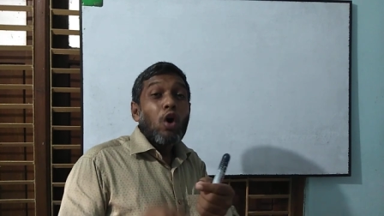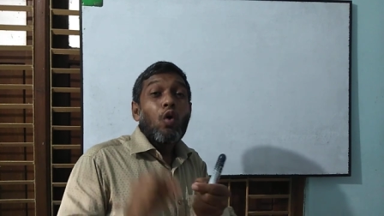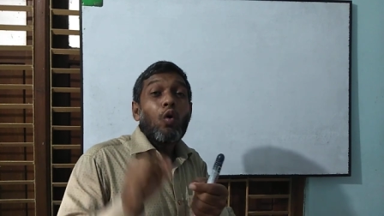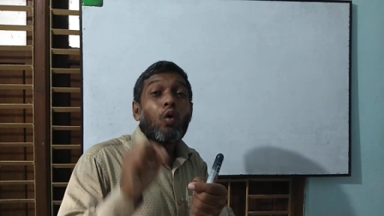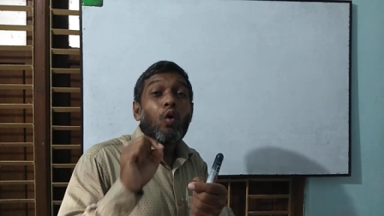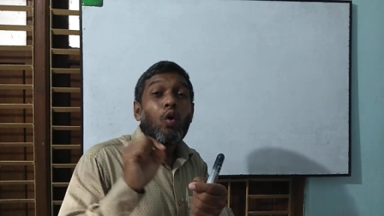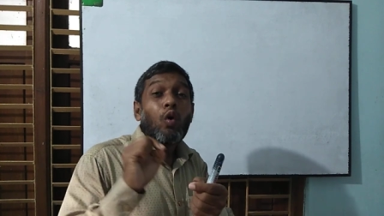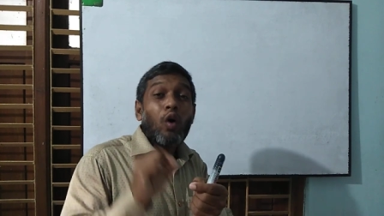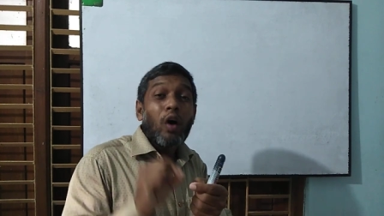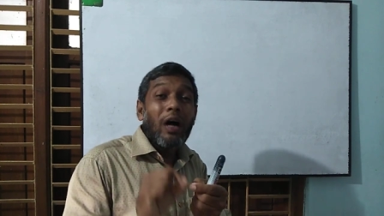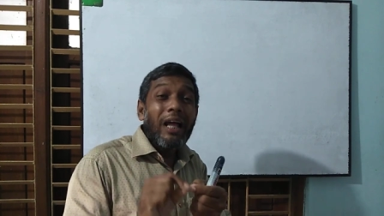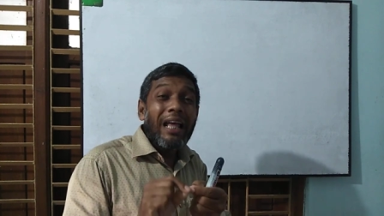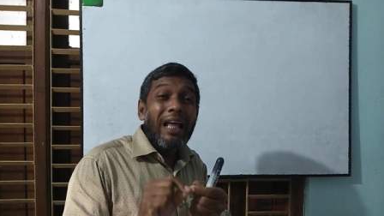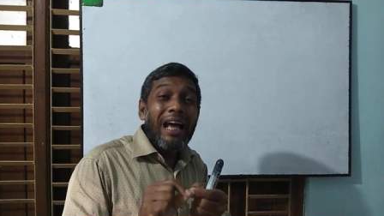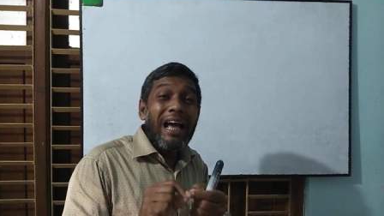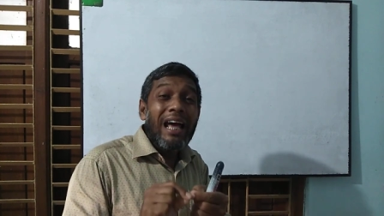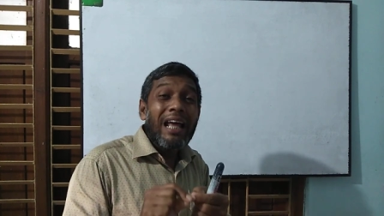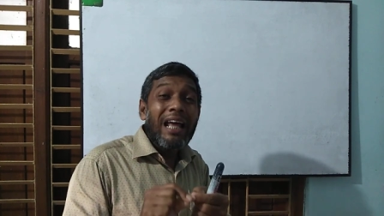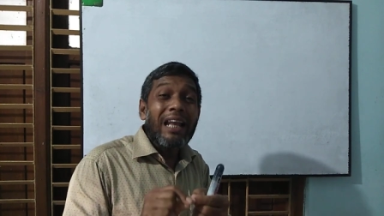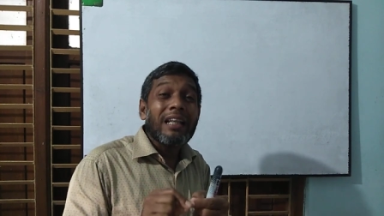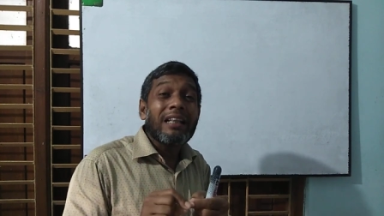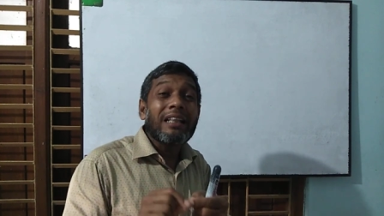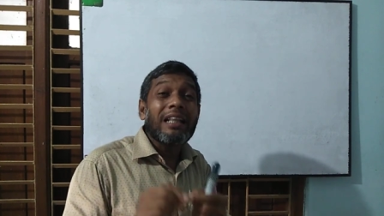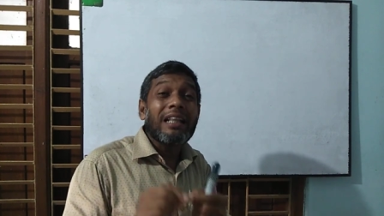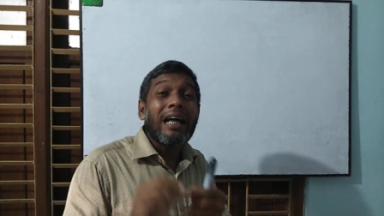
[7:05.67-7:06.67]

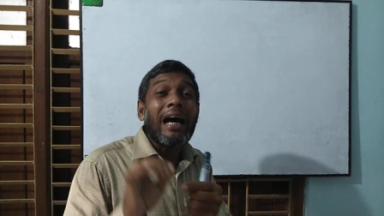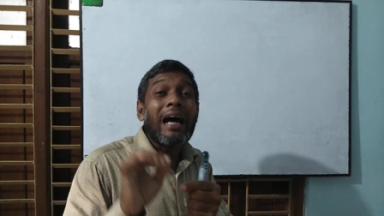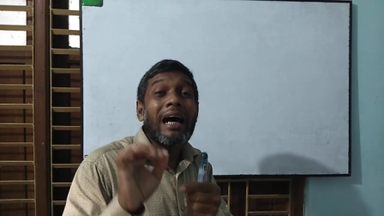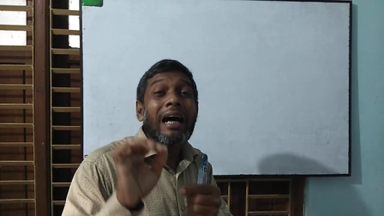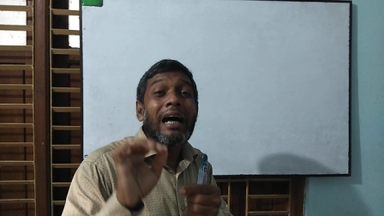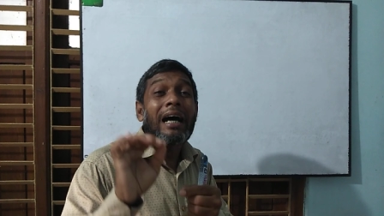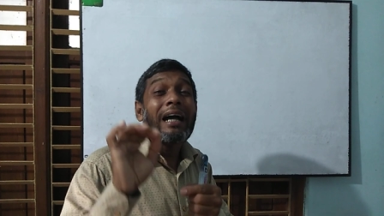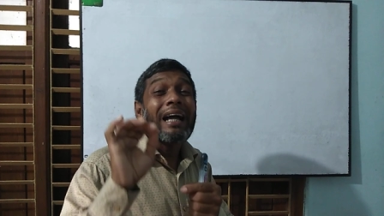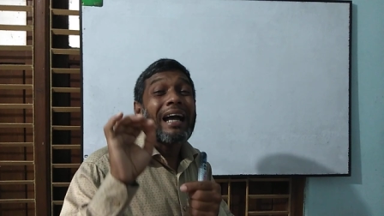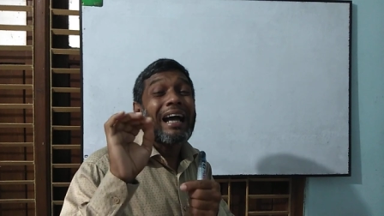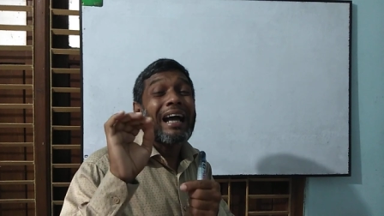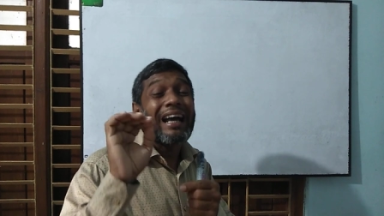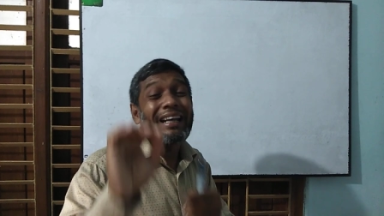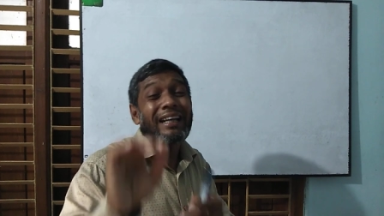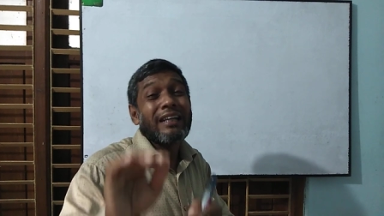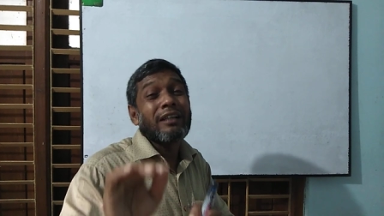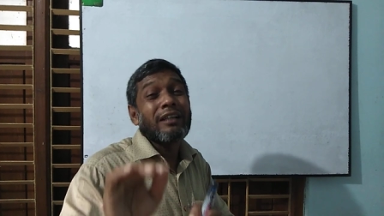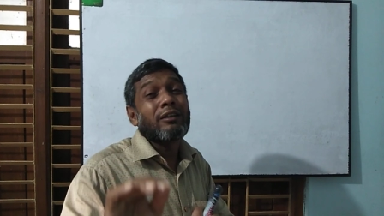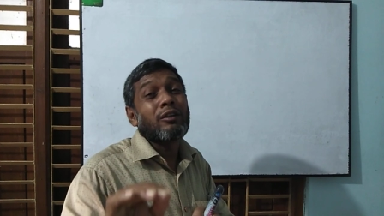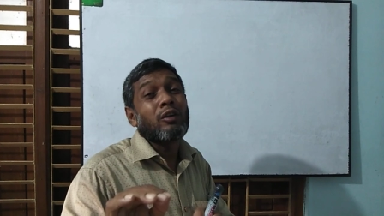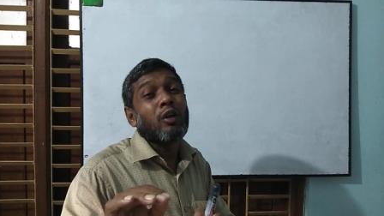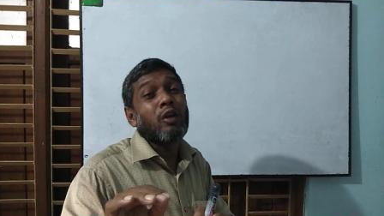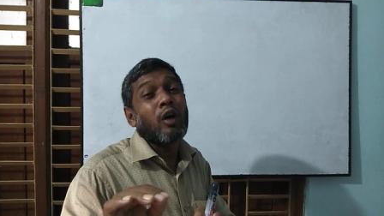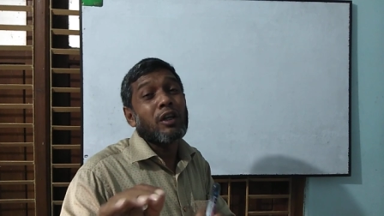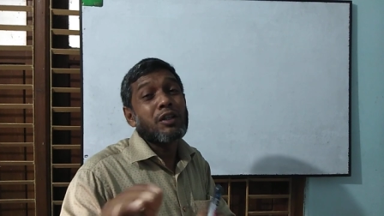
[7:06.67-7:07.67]
where the
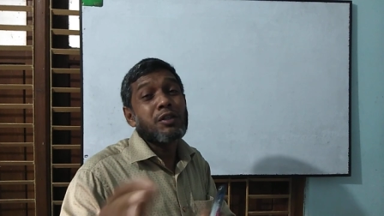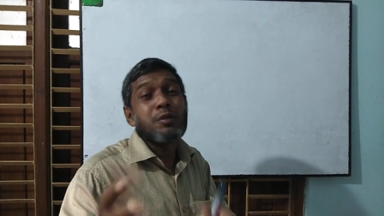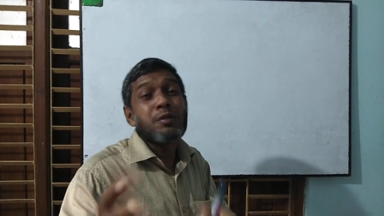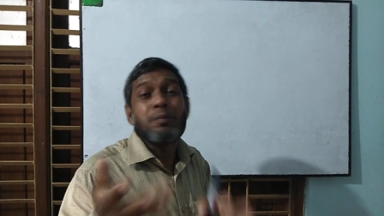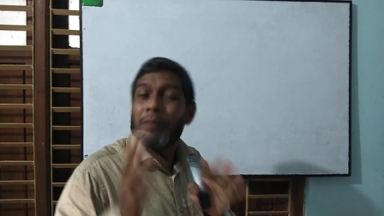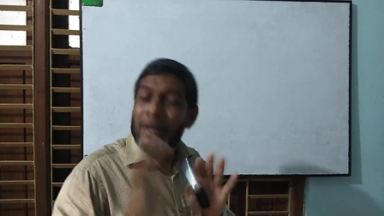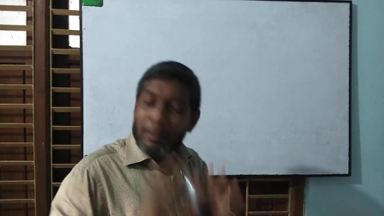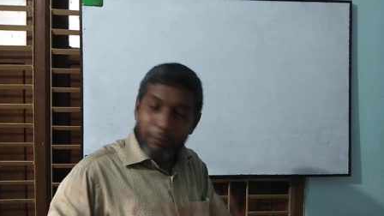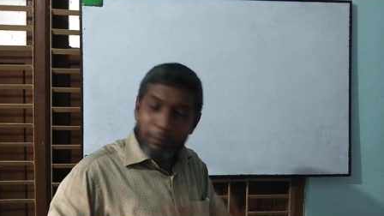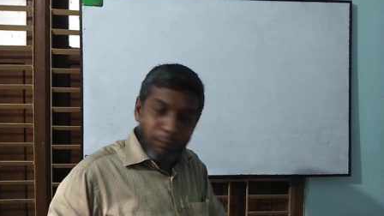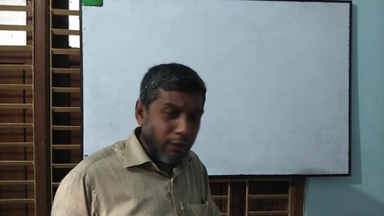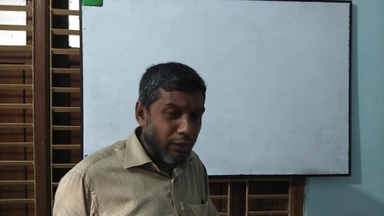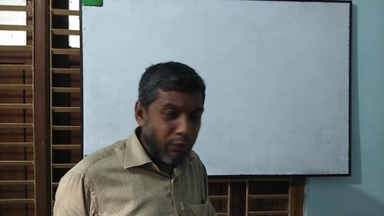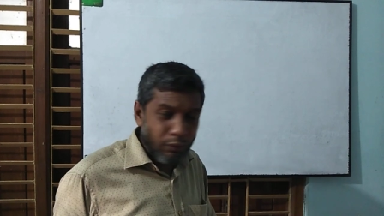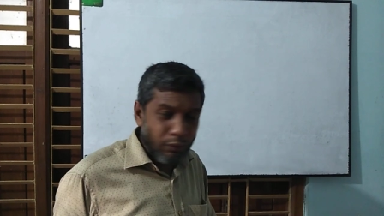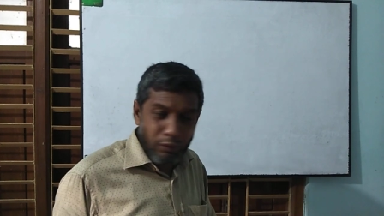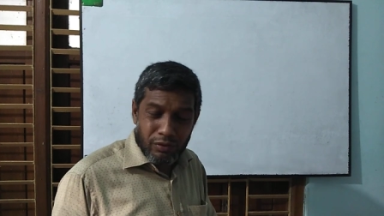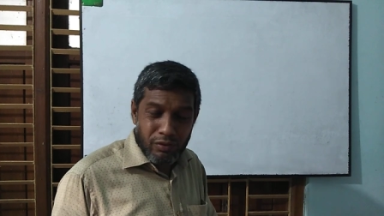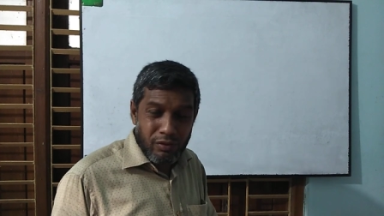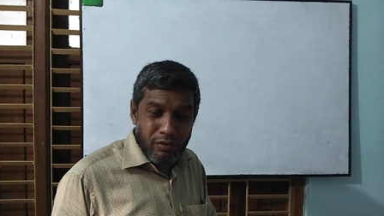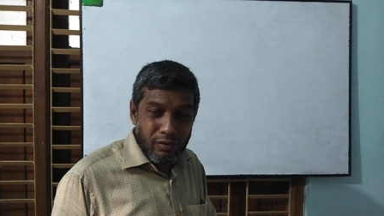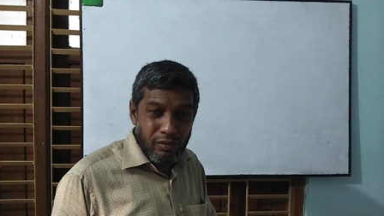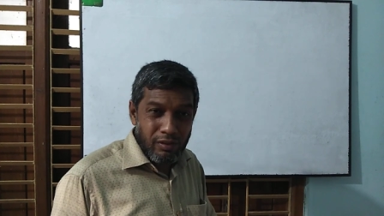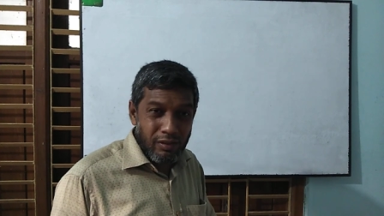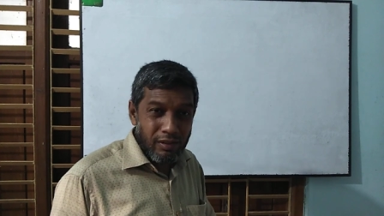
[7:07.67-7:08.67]
connectors may be
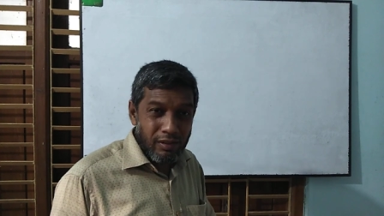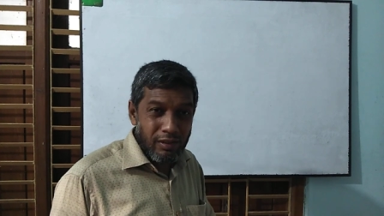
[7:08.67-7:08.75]
used